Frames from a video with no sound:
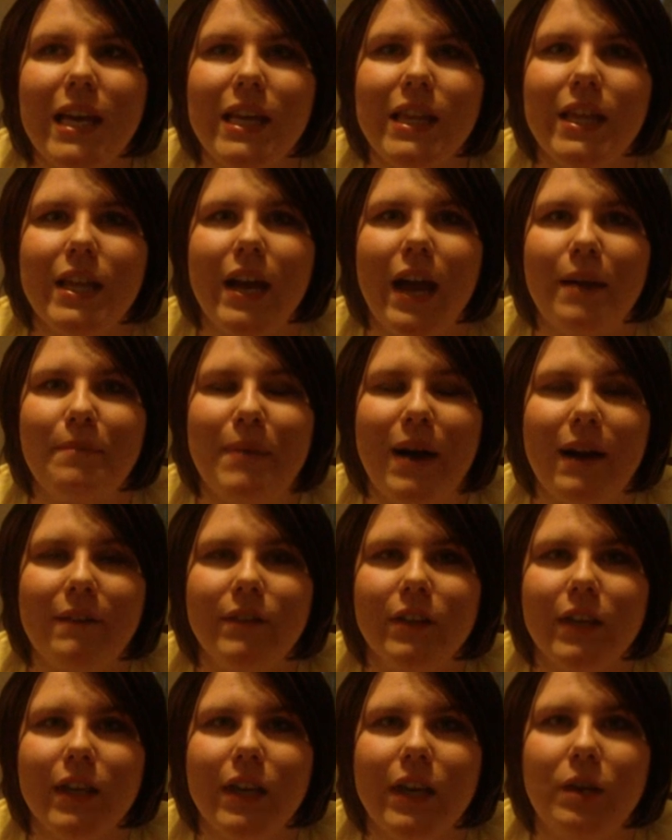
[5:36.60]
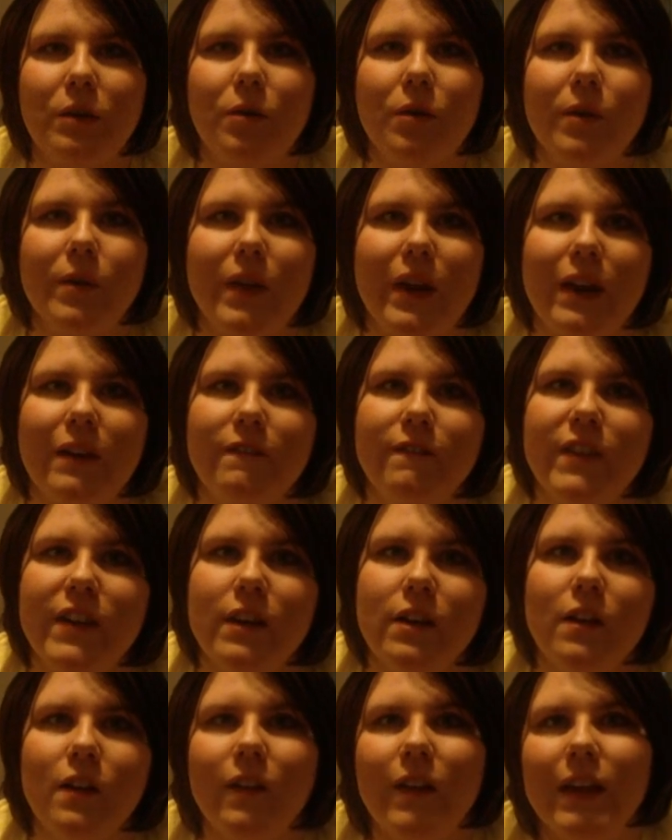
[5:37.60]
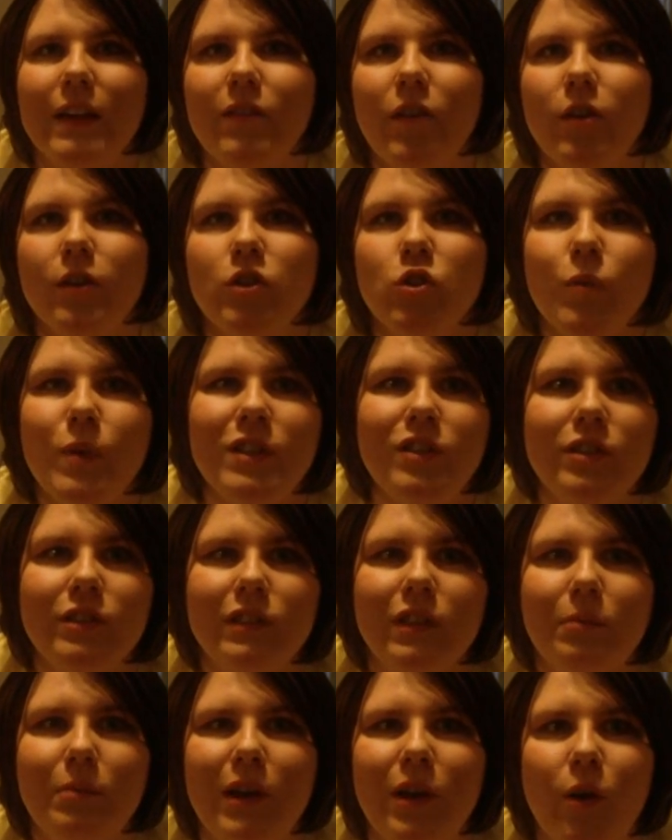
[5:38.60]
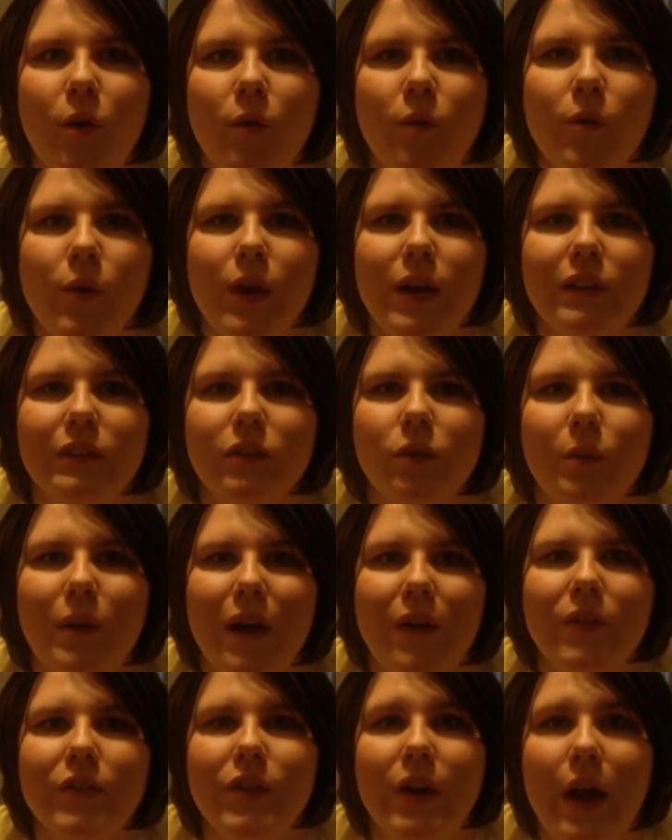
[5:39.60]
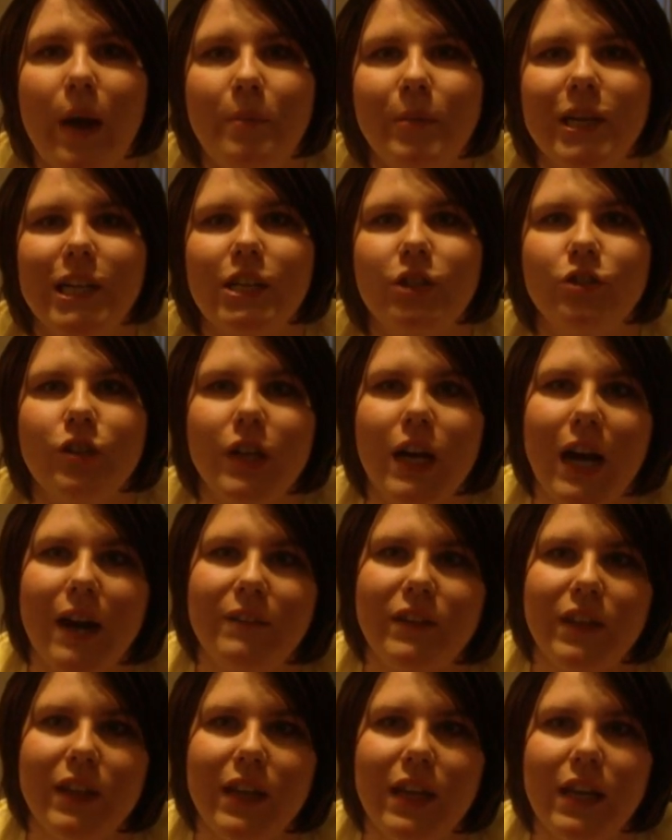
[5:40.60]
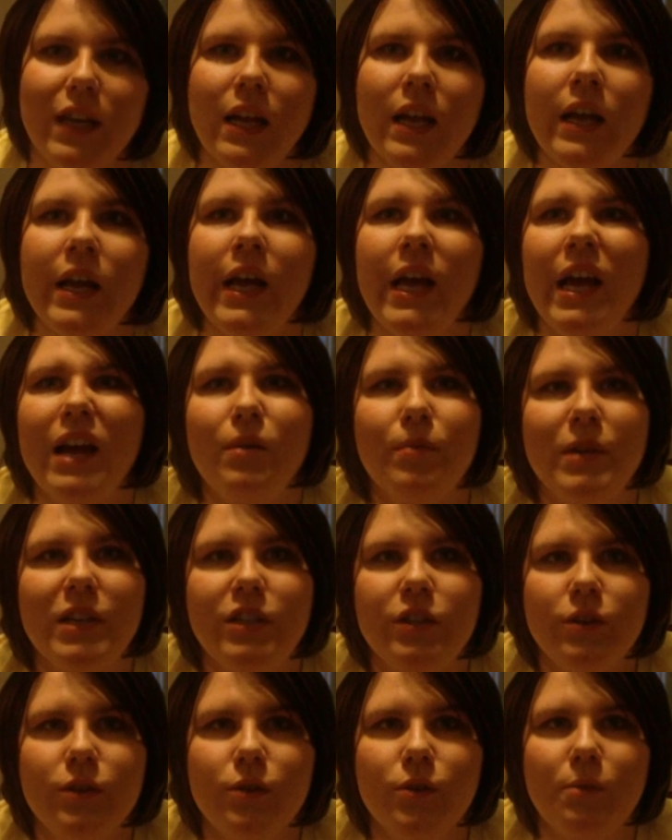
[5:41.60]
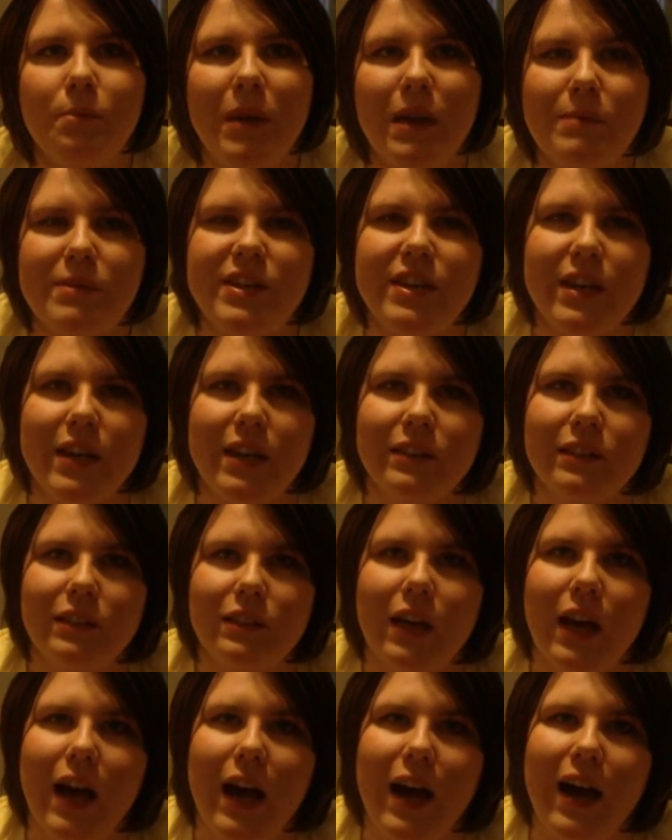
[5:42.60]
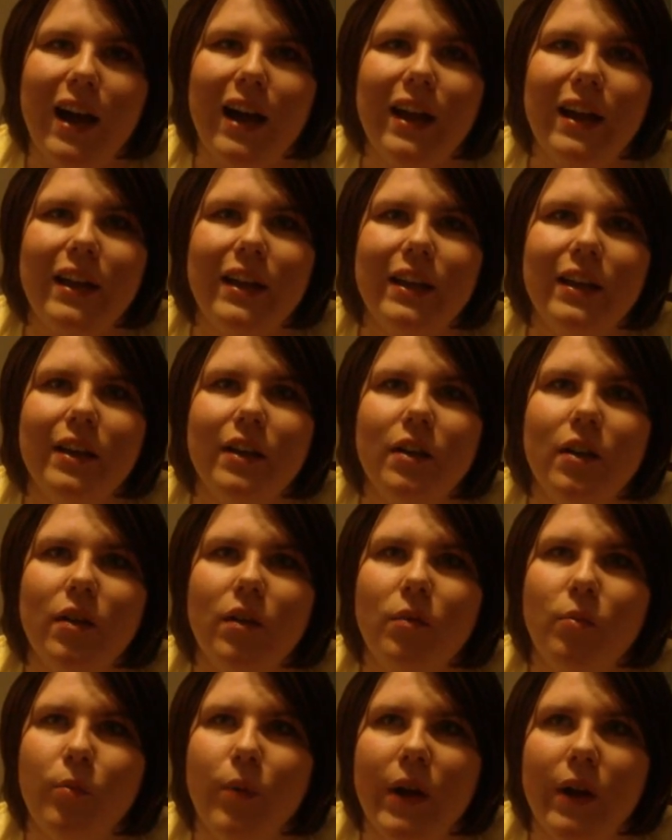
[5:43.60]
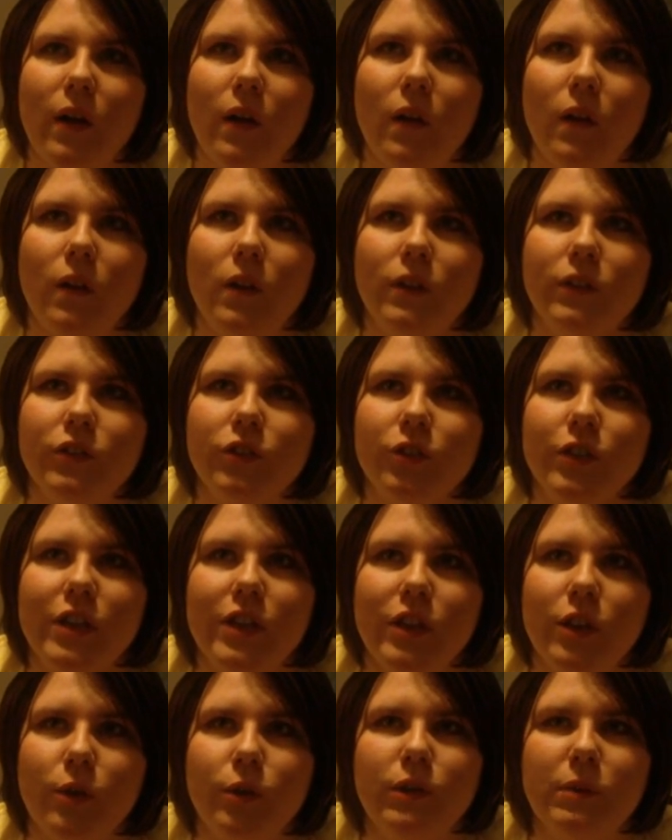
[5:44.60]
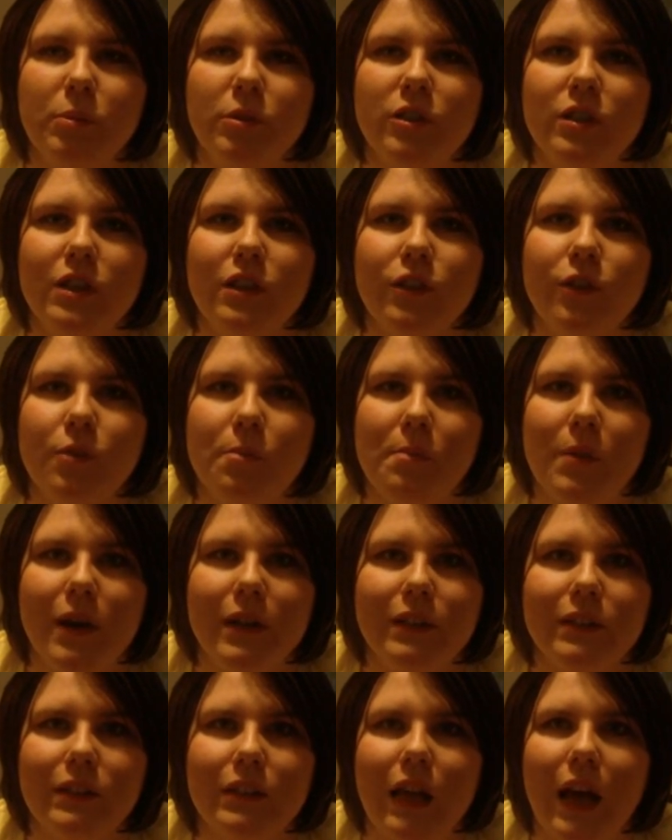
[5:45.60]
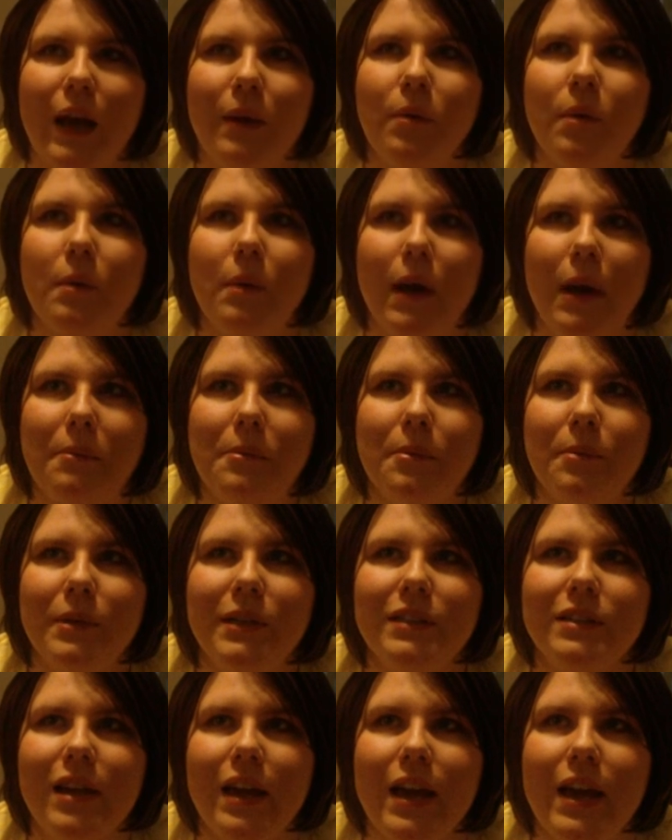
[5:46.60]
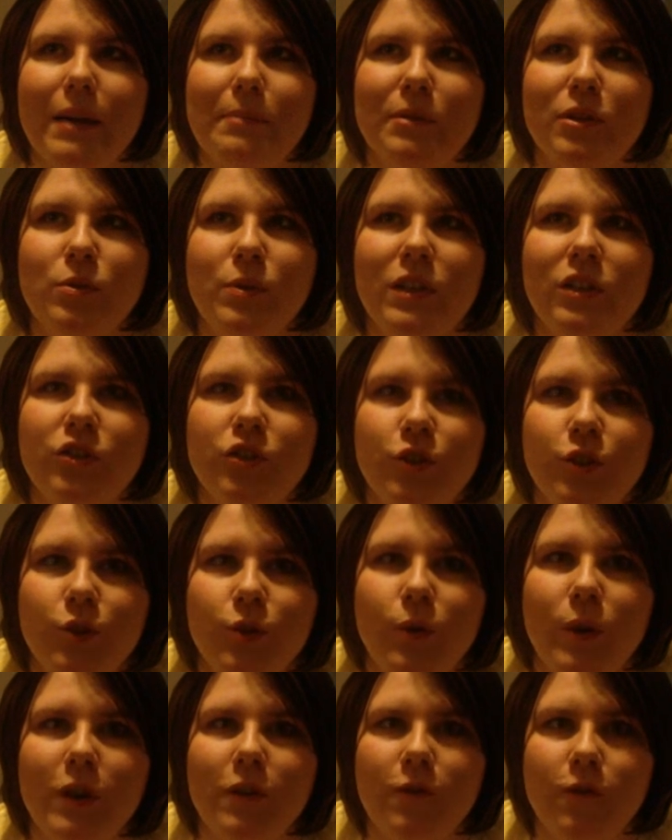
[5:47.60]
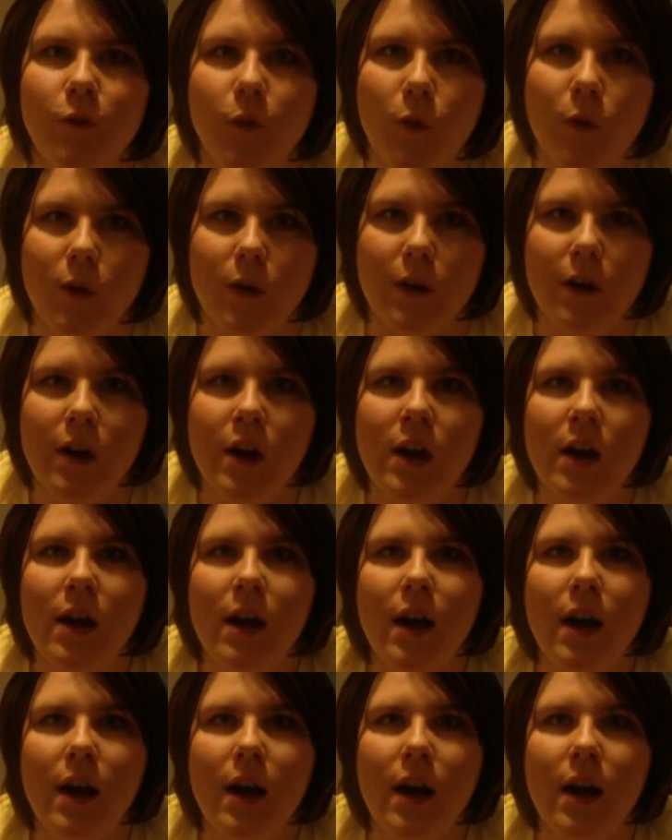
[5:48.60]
think that I'm ovulating or that I feel like little twinges in my ovaries around the time when I should ovulate, and we do baby dance, I will, during those particular months, I will probably take between 2 and 4,